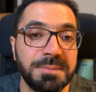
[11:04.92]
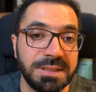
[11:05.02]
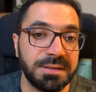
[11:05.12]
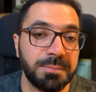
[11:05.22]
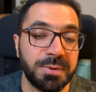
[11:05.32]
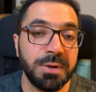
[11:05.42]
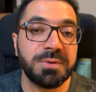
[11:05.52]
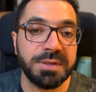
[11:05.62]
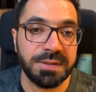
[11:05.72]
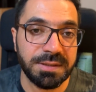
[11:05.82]
mean the
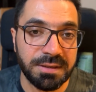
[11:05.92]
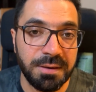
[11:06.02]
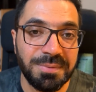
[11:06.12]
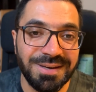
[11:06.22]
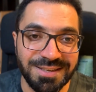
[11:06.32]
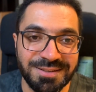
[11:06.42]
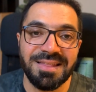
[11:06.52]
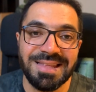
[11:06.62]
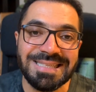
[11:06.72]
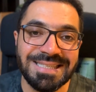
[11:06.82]
process is complete.
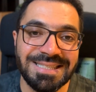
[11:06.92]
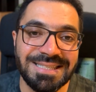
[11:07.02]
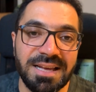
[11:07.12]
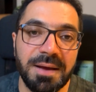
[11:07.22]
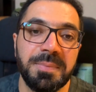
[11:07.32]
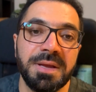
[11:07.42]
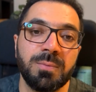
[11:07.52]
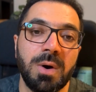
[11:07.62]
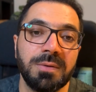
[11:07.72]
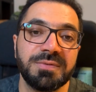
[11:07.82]
This step
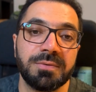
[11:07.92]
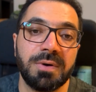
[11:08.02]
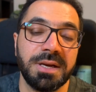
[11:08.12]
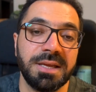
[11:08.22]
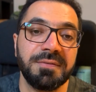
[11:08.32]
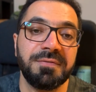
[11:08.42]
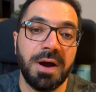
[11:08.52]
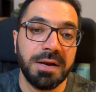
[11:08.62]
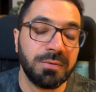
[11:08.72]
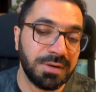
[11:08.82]
involves running a
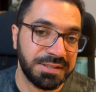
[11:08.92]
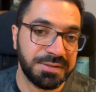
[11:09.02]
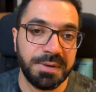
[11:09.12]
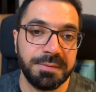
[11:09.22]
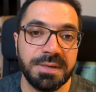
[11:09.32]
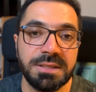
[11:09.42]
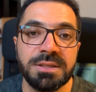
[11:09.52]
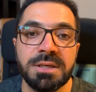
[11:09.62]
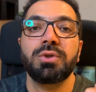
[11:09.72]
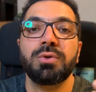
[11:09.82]
final
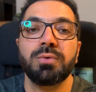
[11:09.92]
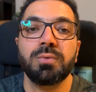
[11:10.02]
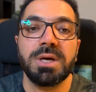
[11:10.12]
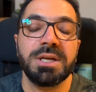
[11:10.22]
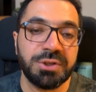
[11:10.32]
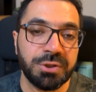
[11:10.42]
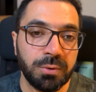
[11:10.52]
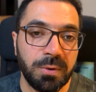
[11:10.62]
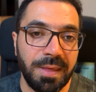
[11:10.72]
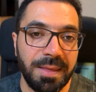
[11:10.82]
experiment to
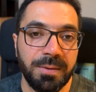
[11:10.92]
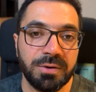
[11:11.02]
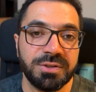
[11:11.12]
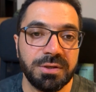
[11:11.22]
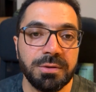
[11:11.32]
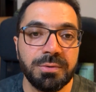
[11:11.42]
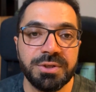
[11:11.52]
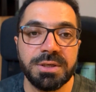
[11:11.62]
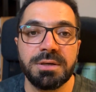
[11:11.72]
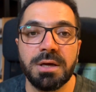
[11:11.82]
ensure that your
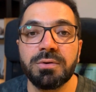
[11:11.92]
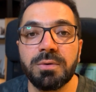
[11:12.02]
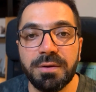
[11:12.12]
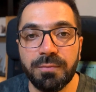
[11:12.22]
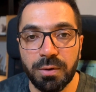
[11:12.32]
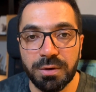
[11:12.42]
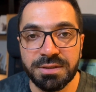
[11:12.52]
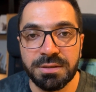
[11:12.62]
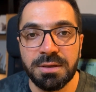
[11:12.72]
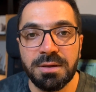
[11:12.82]
solution not only
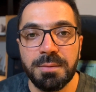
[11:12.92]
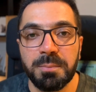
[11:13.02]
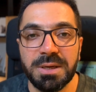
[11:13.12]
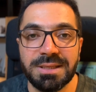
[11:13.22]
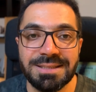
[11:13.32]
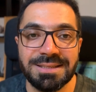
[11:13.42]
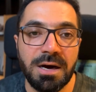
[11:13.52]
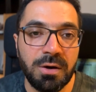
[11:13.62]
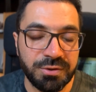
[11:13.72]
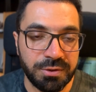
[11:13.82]
works, but is
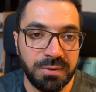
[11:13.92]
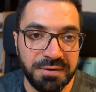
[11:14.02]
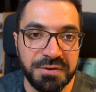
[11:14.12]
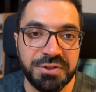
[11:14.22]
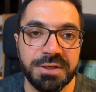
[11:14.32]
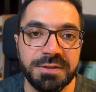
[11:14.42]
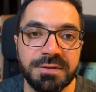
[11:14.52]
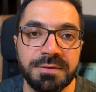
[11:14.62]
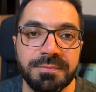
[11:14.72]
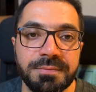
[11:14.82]
also efficient.